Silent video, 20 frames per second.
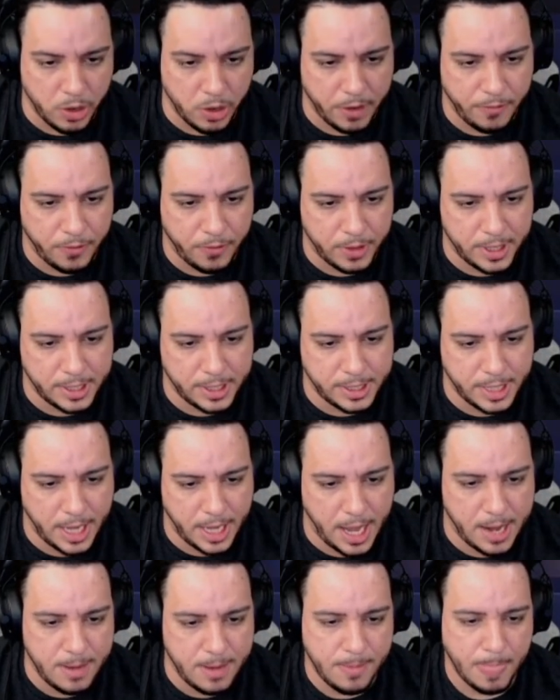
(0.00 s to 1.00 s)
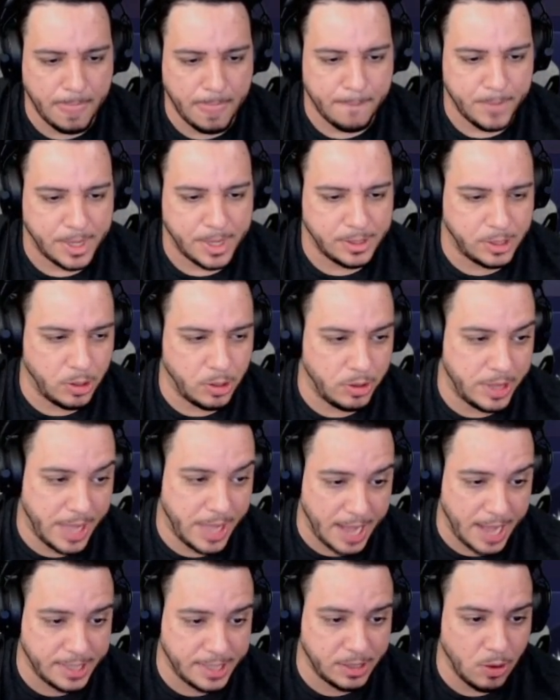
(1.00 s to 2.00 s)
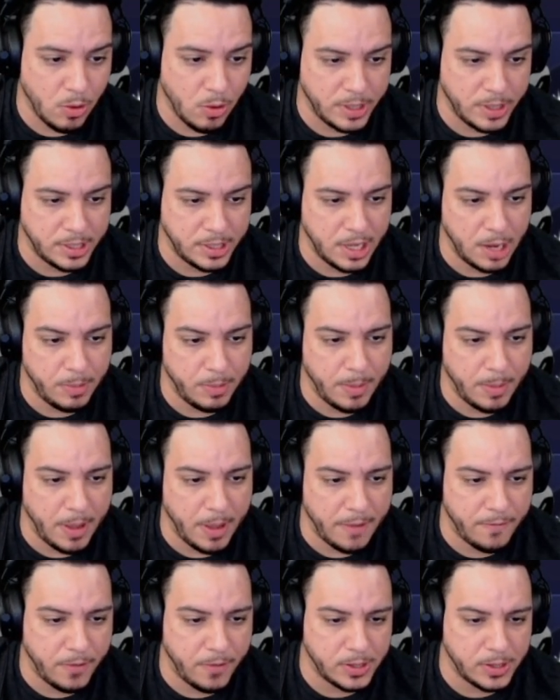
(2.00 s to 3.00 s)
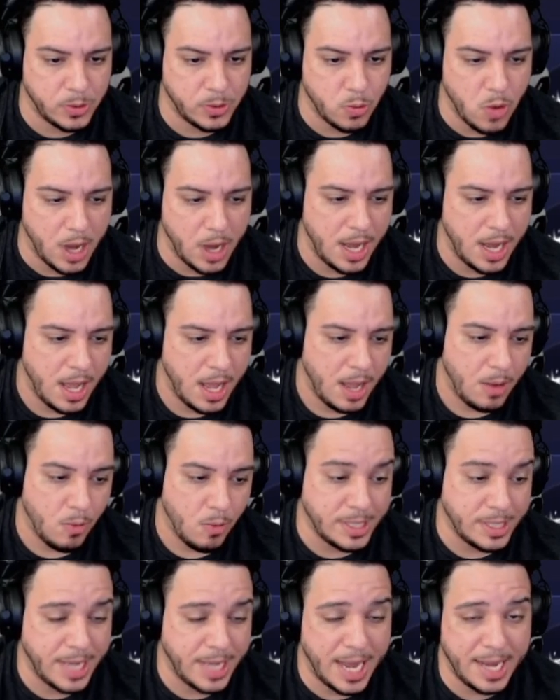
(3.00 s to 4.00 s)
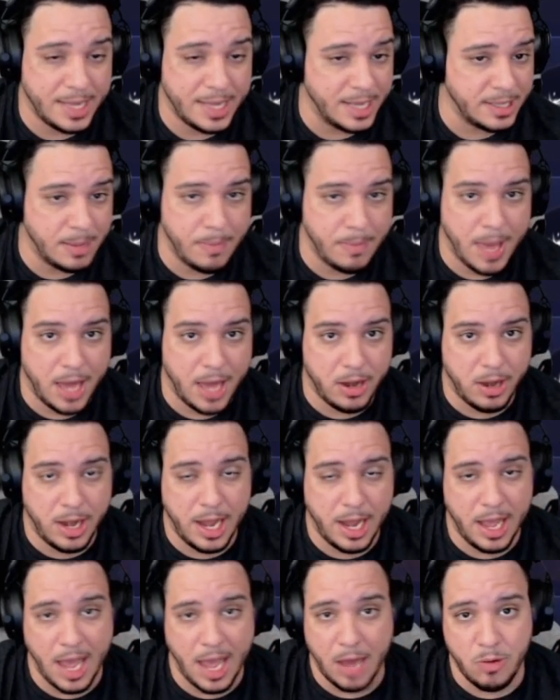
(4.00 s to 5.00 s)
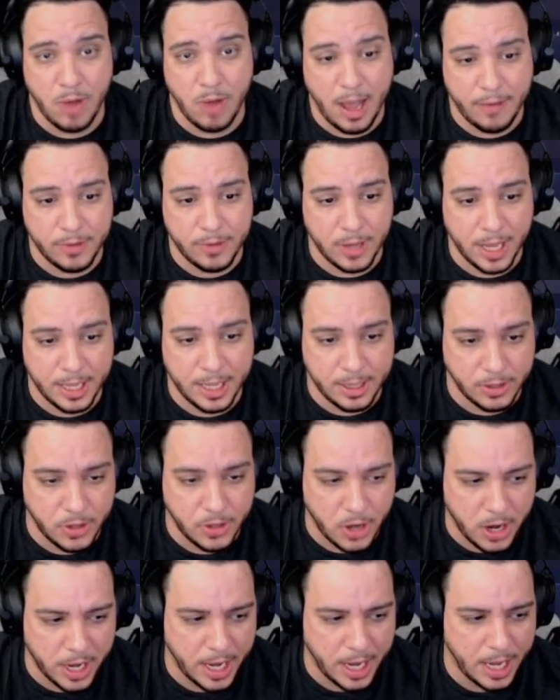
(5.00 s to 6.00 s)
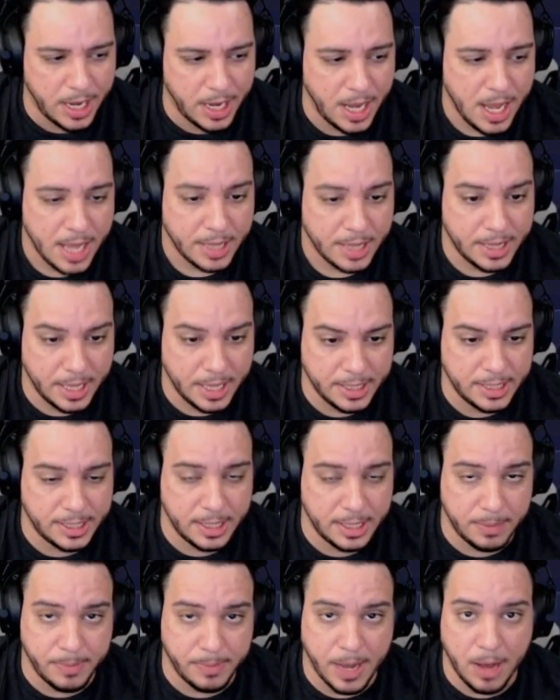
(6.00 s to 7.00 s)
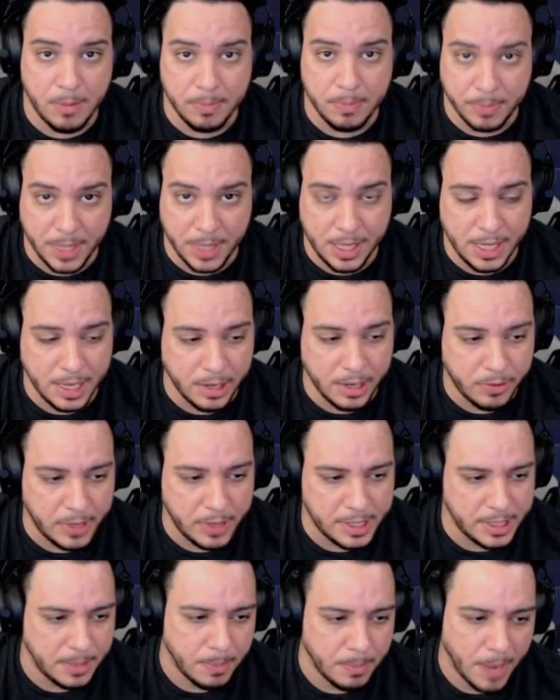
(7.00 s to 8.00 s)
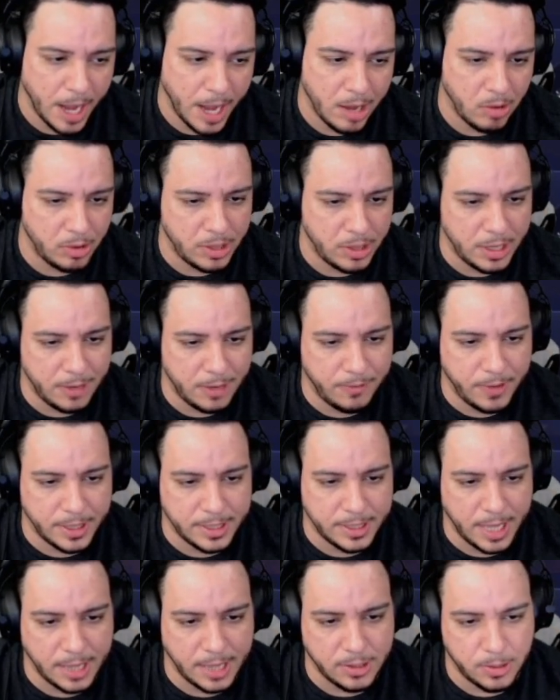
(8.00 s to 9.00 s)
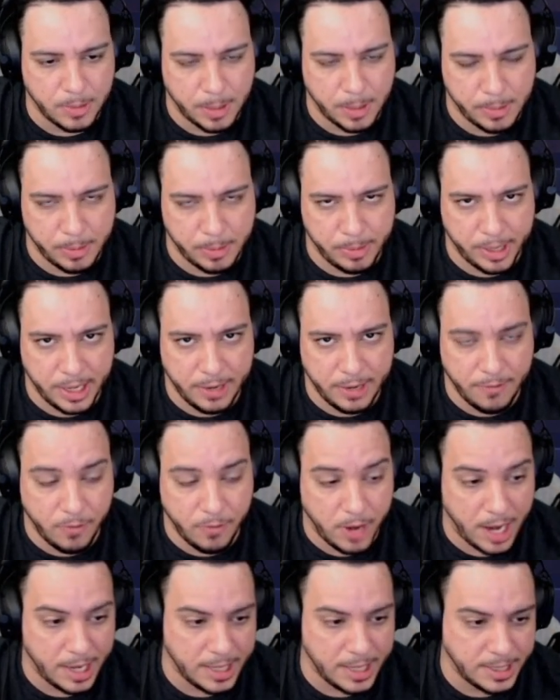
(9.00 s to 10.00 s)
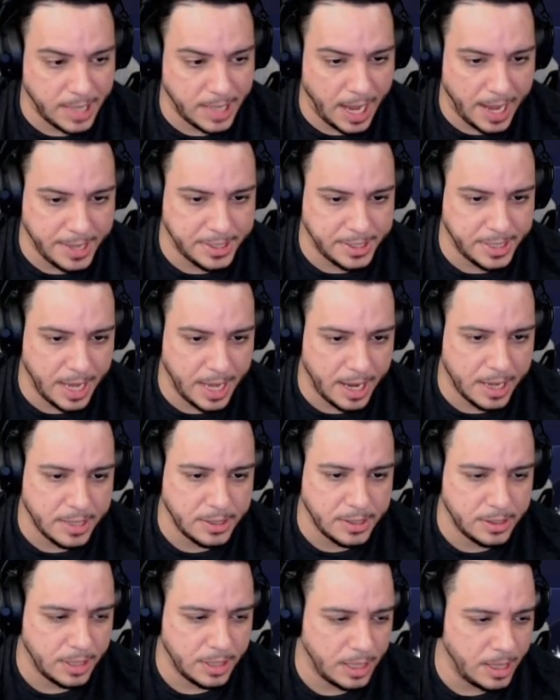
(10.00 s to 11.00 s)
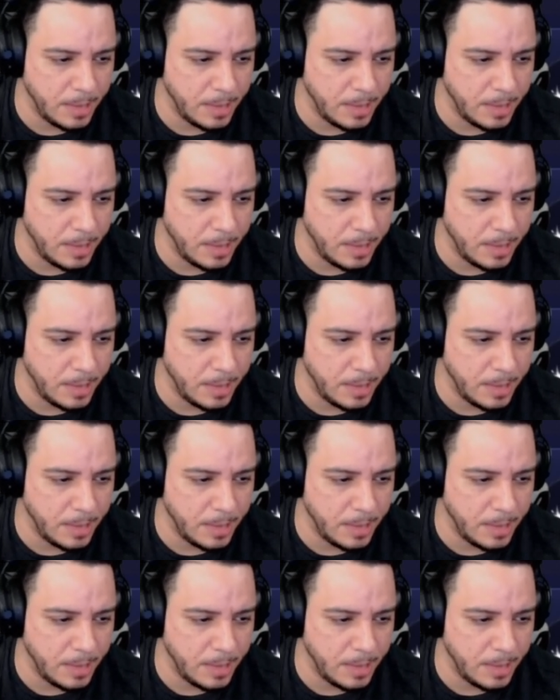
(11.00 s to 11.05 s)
for this again. So that's always going to be my first one. Once again, it doesn't matter, I don't have to hit the target. This is about me increasing my own defense and survivability for at least 8 seconds in the